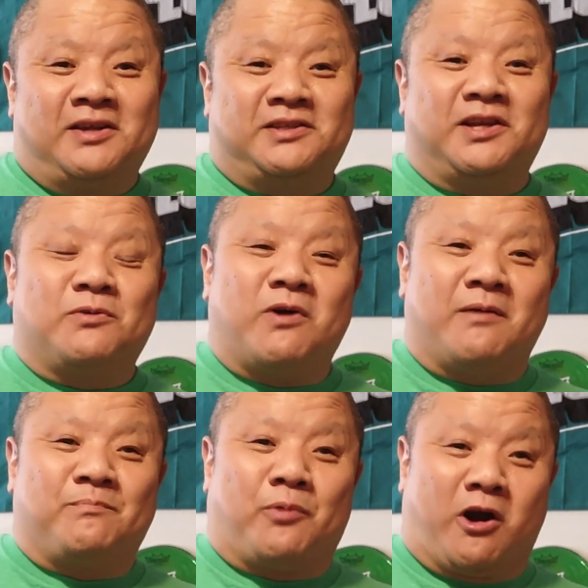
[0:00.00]

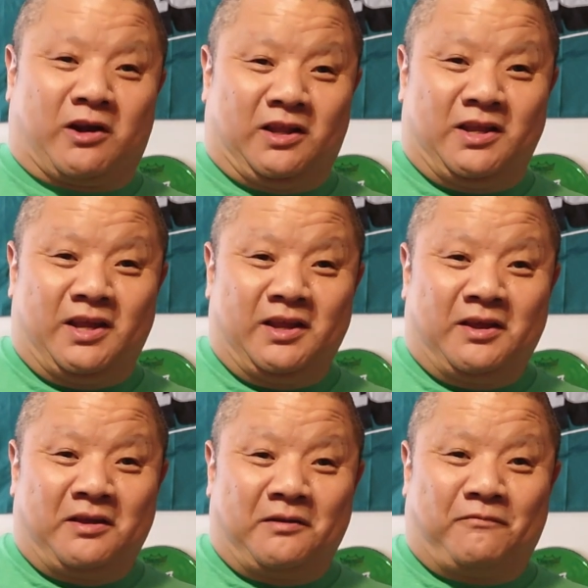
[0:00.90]
Saquon Barkley
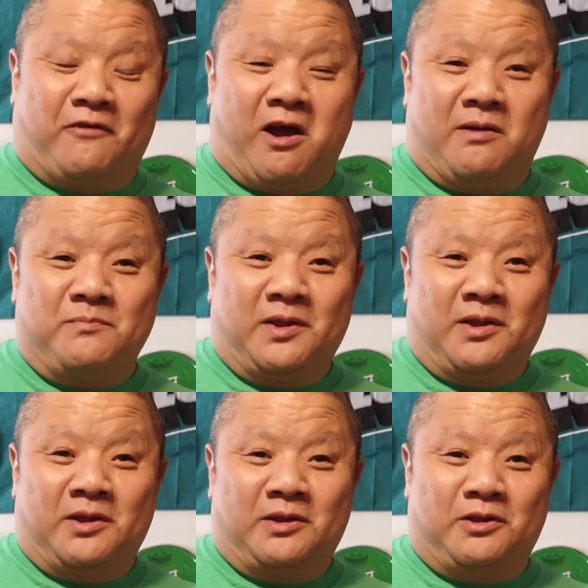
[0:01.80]
from
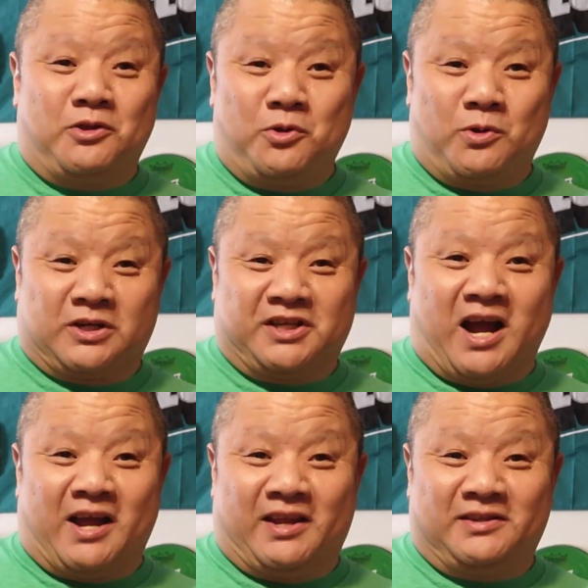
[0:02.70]
the New York
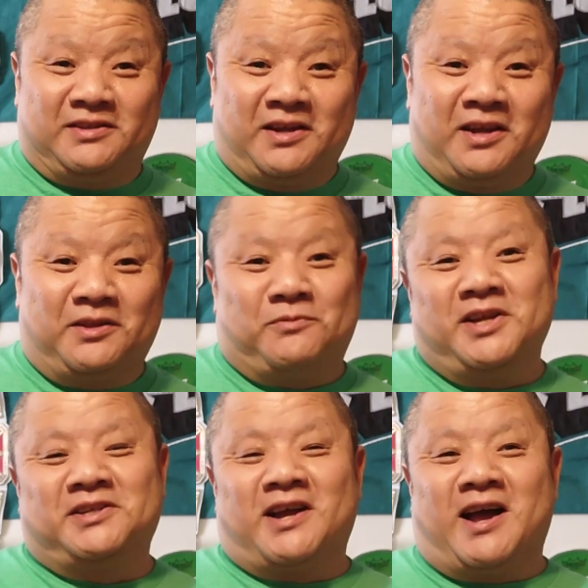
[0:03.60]
Giants. The
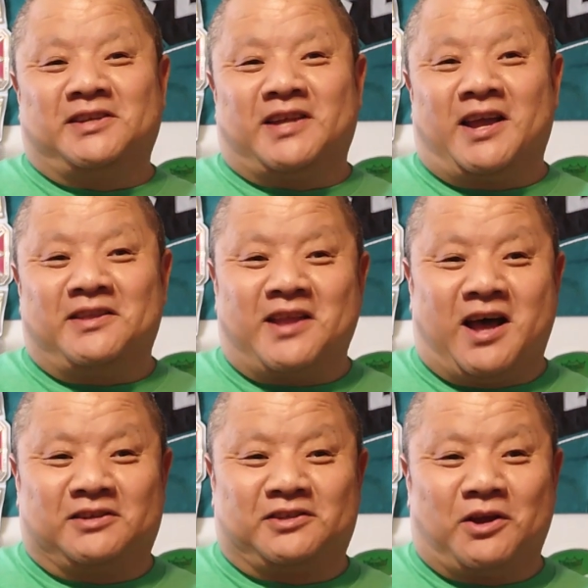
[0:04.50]
reason I say
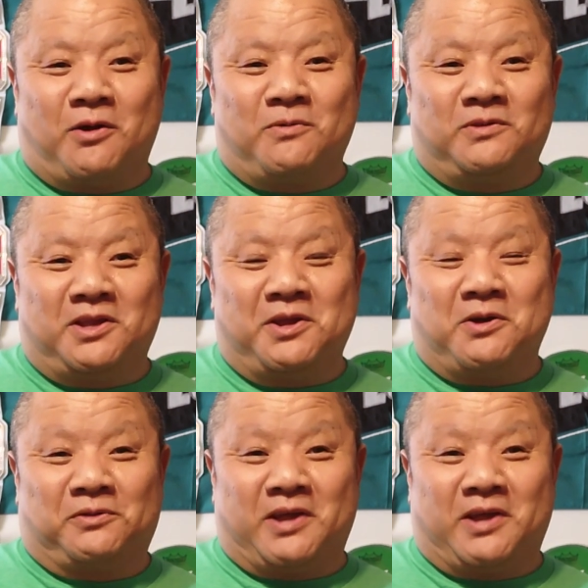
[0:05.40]
not so legal